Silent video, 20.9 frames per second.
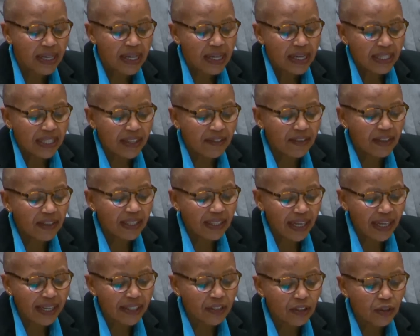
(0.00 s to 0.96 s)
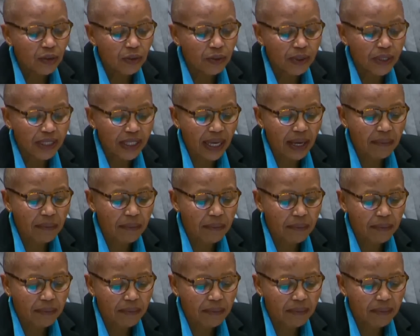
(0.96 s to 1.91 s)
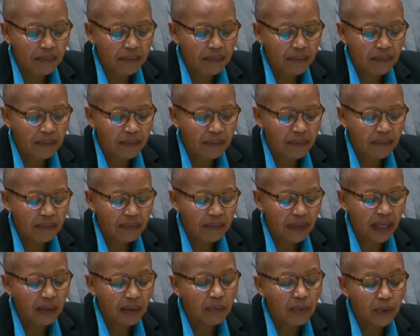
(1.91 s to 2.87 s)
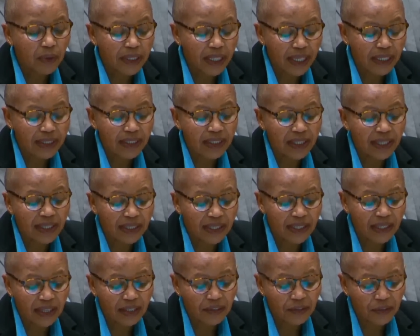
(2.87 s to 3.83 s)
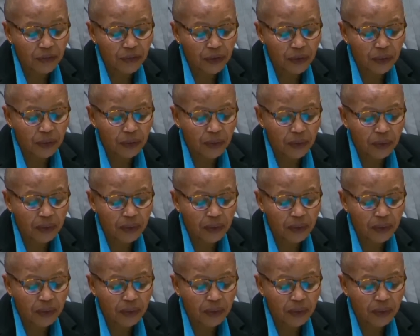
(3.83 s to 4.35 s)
Giving rights to some and protecting a select few